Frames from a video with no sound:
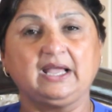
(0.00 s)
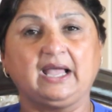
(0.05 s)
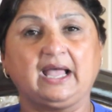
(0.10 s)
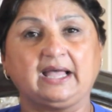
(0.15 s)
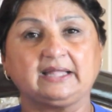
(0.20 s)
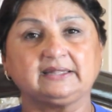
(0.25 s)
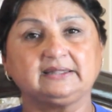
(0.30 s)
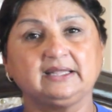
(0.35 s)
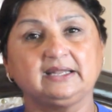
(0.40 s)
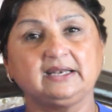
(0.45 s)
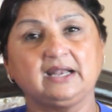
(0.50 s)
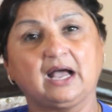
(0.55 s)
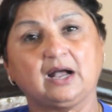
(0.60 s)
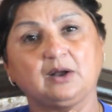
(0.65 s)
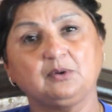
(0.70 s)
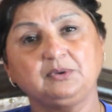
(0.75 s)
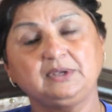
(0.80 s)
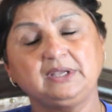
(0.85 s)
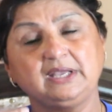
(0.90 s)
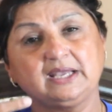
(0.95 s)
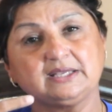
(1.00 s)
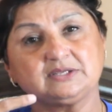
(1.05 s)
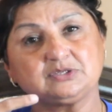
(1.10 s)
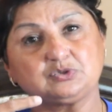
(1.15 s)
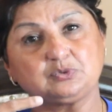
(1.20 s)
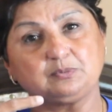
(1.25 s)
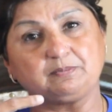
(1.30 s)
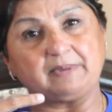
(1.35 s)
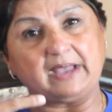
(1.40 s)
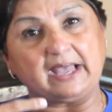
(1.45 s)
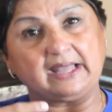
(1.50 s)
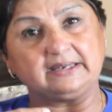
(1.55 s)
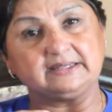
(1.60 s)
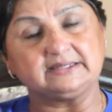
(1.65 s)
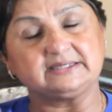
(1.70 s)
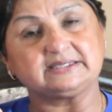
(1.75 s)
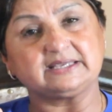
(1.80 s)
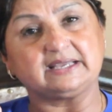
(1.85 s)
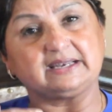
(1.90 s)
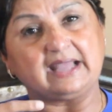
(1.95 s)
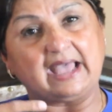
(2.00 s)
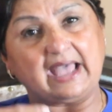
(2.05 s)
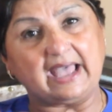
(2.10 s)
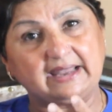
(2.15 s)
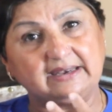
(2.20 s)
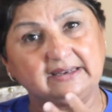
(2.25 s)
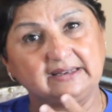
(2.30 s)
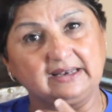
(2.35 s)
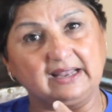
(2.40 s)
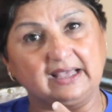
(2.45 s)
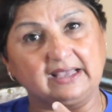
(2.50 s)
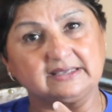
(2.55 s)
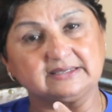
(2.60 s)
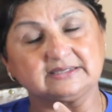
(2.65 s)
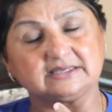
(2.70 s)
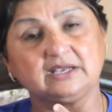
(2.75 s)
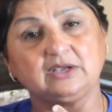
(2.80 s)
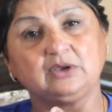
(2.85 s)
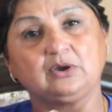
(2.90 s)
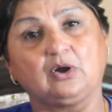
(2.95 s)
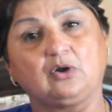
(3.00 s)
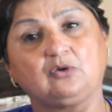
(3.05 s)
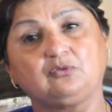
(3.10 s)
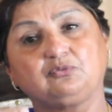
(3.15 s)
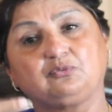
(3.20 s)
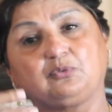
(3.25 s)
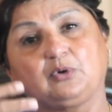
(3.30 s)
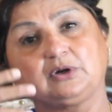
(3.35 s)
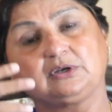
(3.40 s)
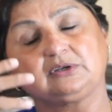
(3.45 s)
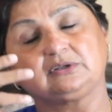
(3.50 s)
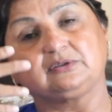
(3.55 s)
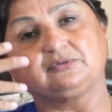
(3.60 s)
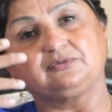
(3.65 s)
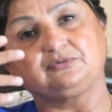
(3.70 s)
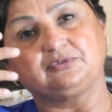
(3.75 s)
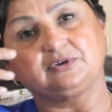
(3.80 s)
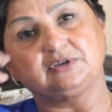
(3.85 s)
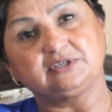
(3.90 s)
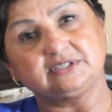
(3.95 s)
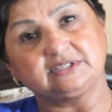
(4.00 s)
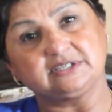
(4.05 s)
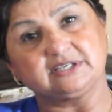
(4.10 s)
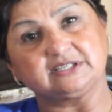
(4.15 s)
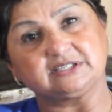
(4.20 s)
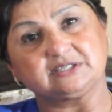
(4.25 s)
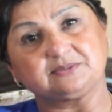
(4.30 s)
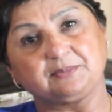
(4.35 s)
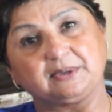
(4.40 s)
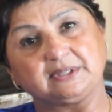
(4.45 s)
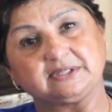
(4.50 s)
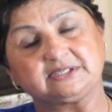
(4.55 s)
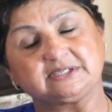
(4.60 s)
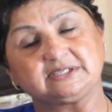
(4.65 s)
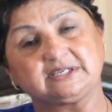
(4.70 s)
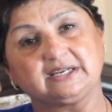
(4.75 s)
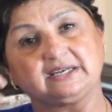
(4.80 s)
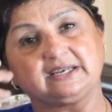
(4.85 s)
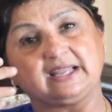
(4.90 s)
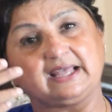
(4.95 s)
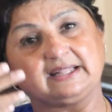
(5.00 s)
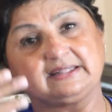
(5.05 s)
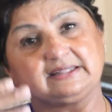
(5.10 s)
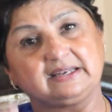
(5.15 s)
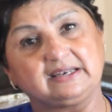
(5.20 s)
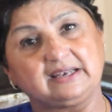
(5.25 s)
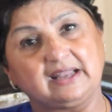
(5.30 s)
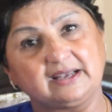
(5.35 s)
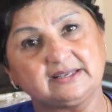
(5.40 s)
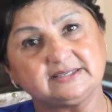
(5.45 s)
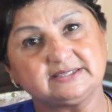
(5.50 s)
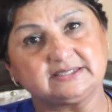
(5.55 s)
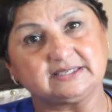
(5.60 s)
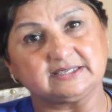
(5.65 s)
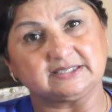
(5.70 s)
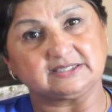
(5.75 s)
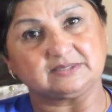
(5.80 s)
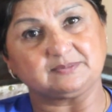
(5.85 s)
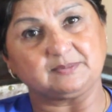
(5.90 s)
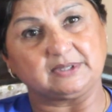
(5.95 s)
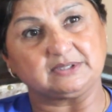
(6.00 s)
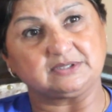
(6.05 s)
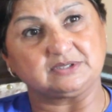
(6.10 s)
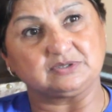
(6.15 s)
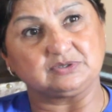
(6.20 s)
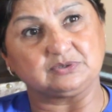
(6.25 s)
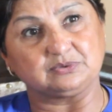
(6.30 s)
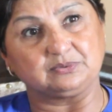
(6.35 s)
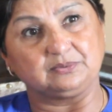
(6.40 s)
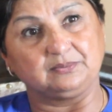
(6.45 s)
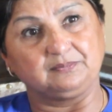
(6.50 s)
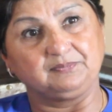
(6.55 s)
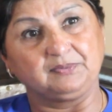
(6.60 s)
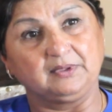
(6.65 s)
and then how he has to balance and analyze of what the first 6 months did and the last 6 months do.